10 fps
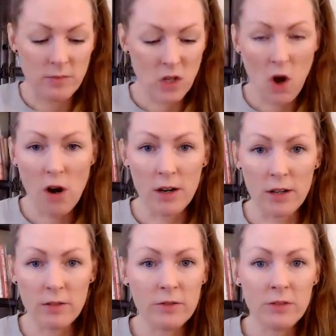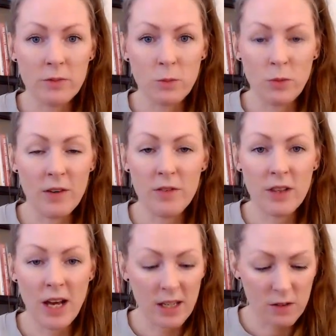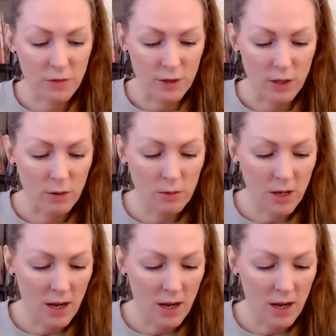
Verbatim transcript: car, whatever that is for you.